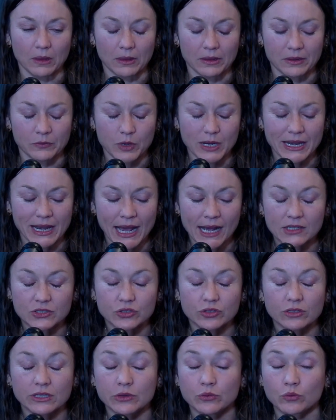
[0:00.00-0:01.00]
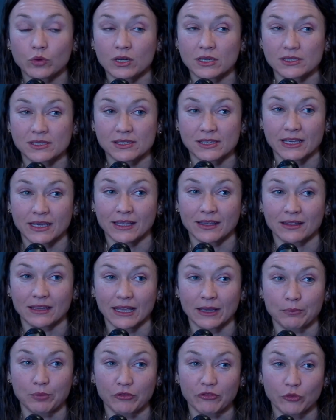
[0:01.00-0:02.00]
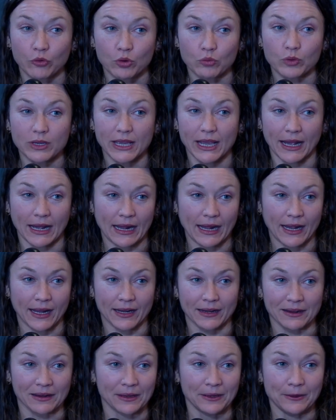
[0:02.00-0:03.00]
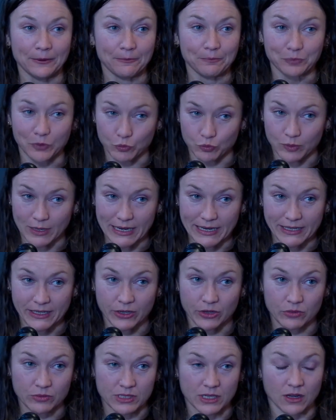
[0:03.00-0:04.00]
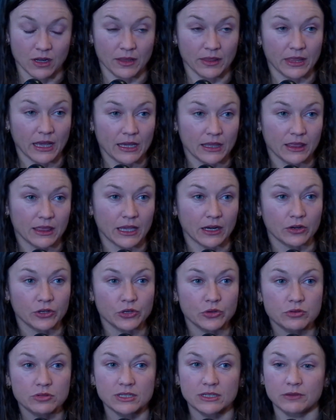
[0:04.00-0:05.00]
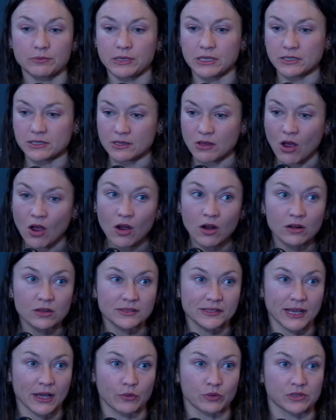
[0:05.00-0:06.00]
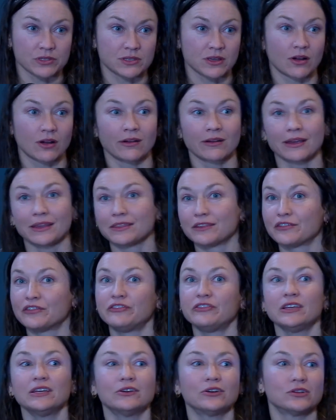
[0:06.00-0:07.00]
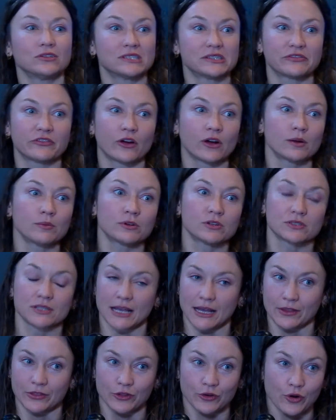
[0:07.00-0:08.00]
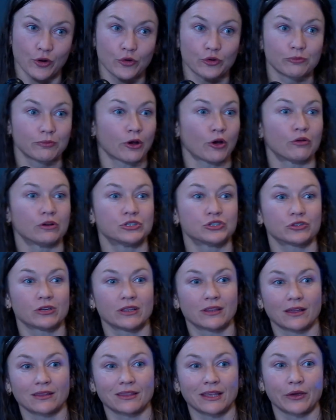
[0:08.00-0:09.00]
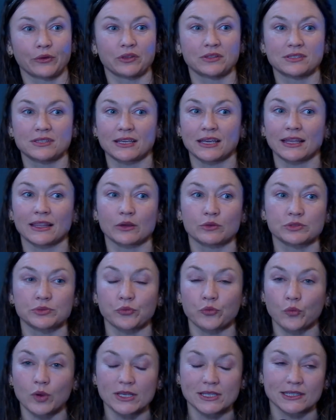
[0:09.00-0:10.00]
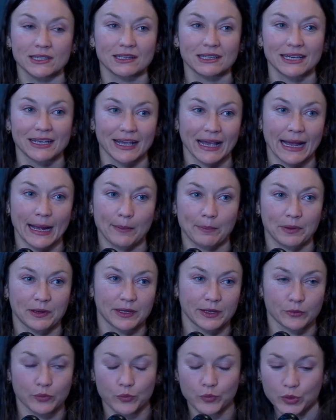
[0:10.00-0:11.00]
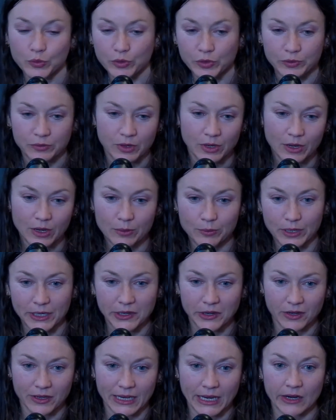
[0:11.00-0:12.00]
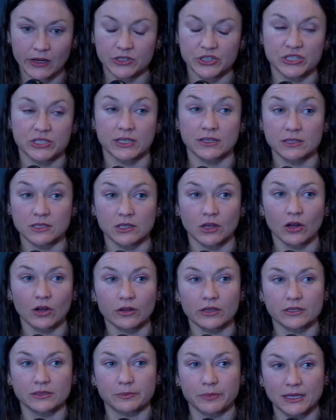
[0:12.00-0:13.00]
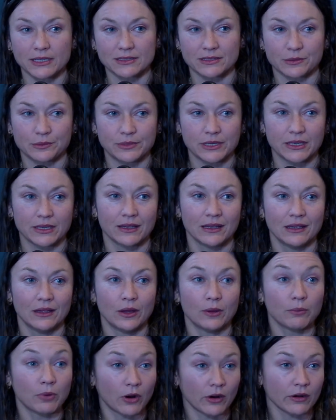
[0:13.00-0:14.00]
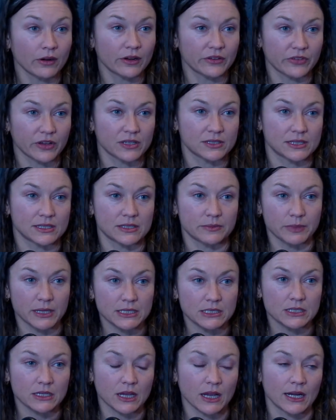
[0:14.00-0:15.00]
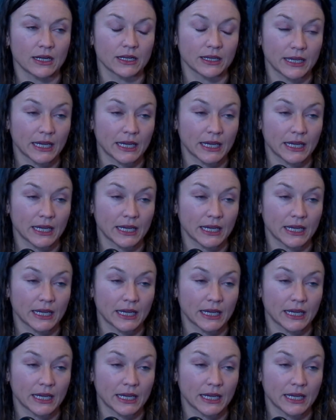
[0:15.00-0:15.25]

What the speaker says: We naturally want to sing. Like before we had radios on, like there used to be songs that were sung in the fields. Farmers had their own poetry that they would sing. There was whistling happening when we would bring our carriages in. Song is meant to be part of us. It's meant to kind of